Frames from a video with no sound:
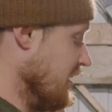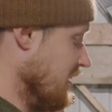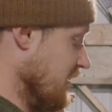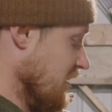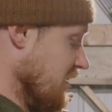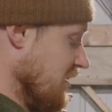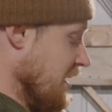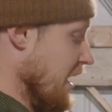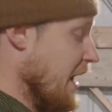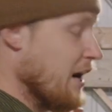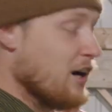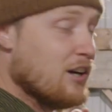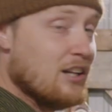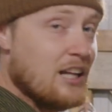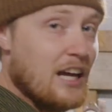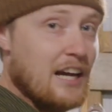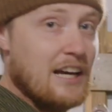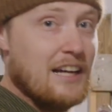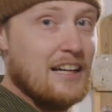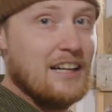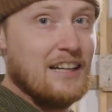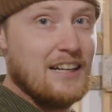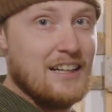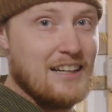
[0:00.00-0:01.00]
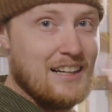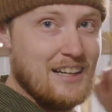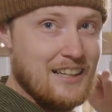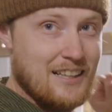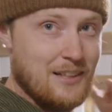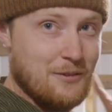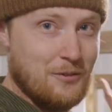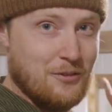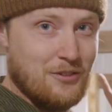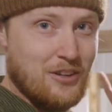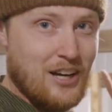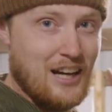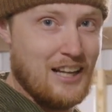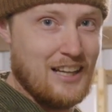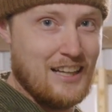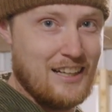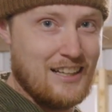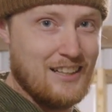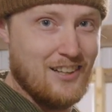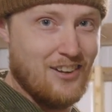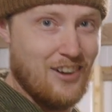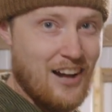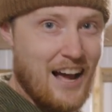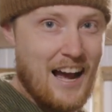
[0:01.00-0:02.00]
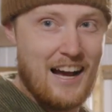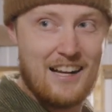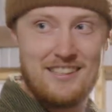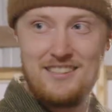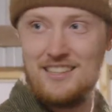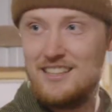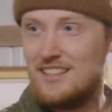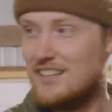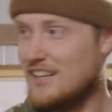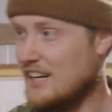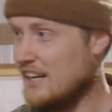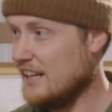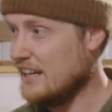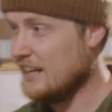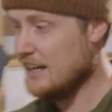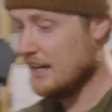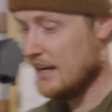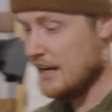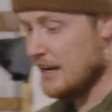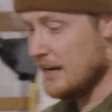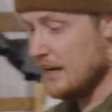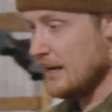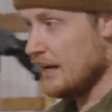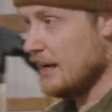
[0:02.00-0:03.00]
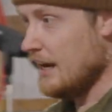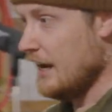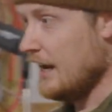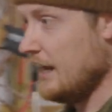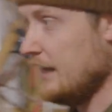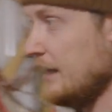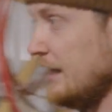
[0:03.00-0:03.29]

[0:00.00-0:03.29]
or hair light, and then we've got like a little accent light, and